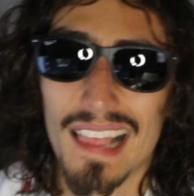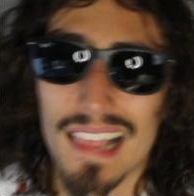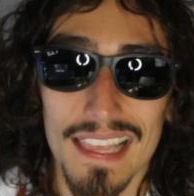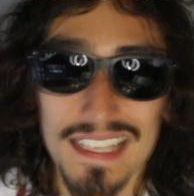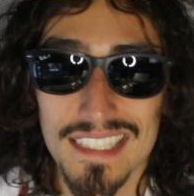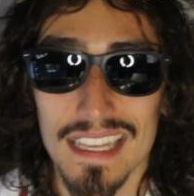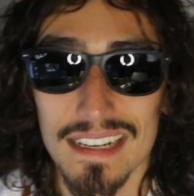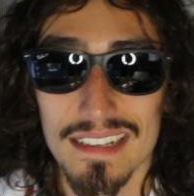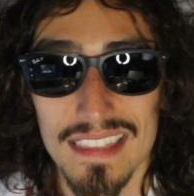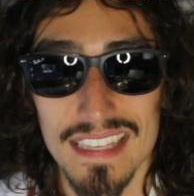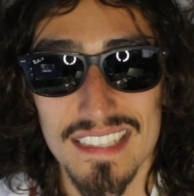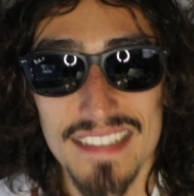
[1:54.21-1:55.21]
Let's get into
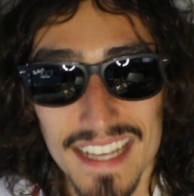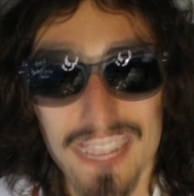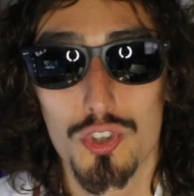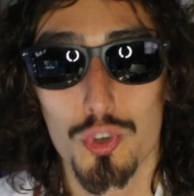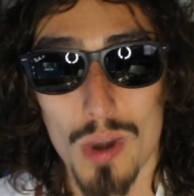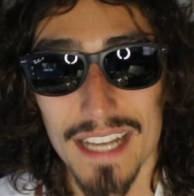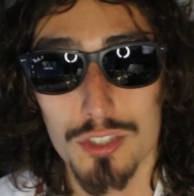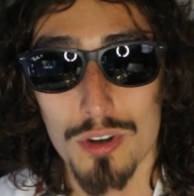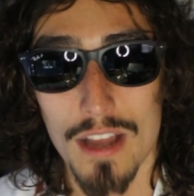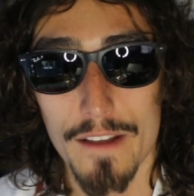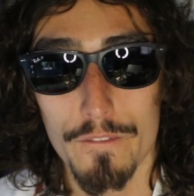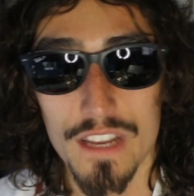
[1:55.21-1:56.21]
this next
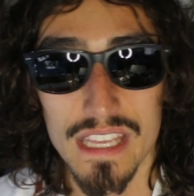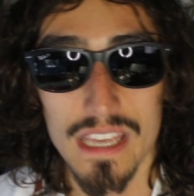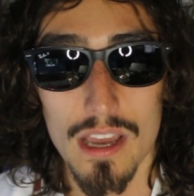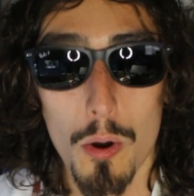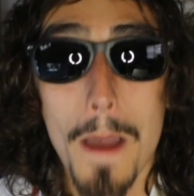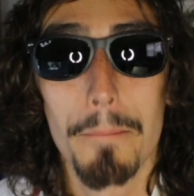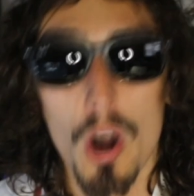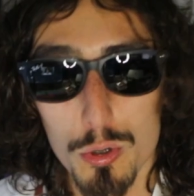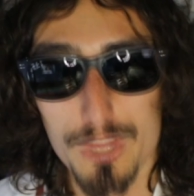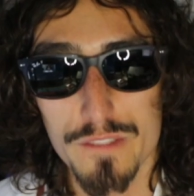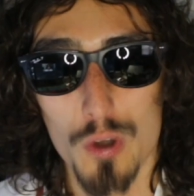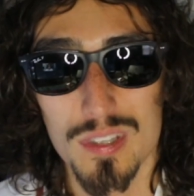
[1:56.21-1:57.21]
Drytron video,
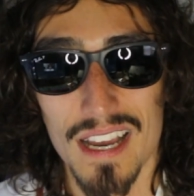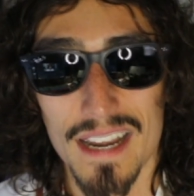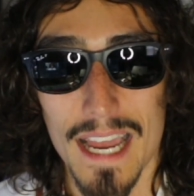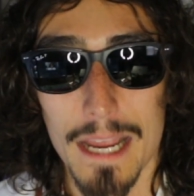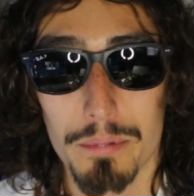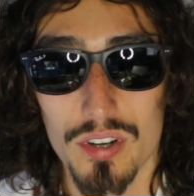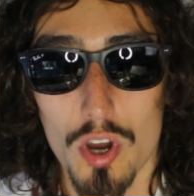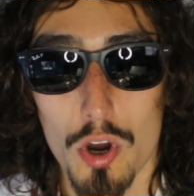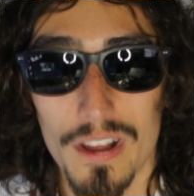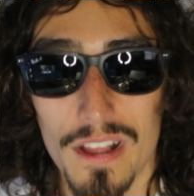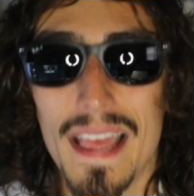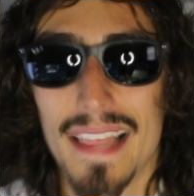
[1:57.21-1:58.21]
post-photon
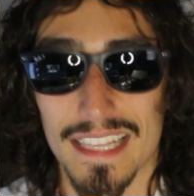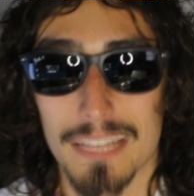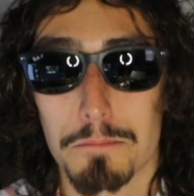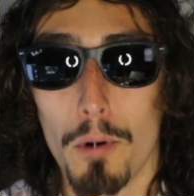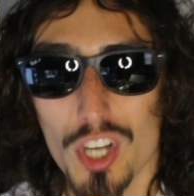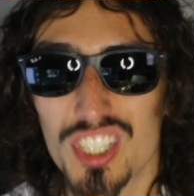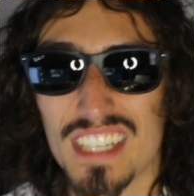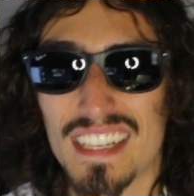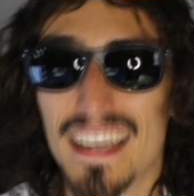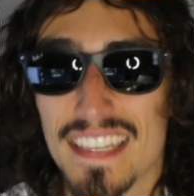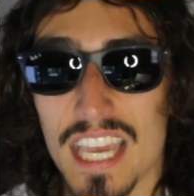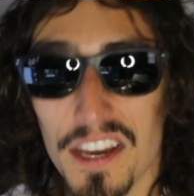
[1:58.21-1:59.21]
hypernova. Let's push it
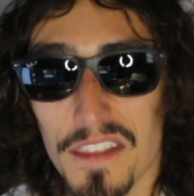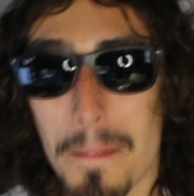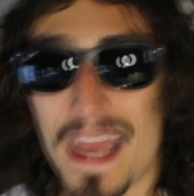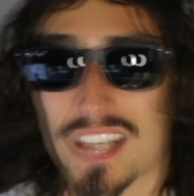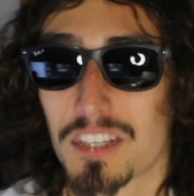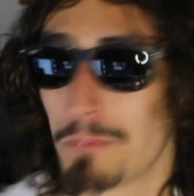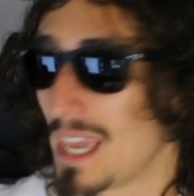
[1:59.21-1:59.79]
to the max,